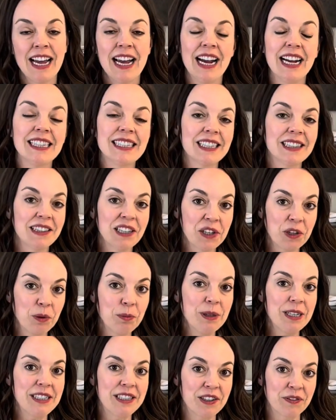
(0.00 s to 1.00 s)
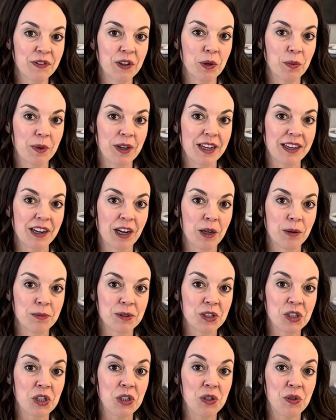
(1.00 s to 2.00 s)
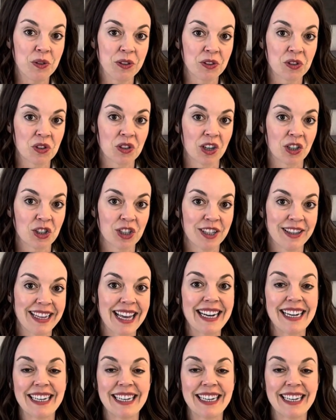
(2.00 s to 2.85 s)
It's a little bit different when it comes to new construction than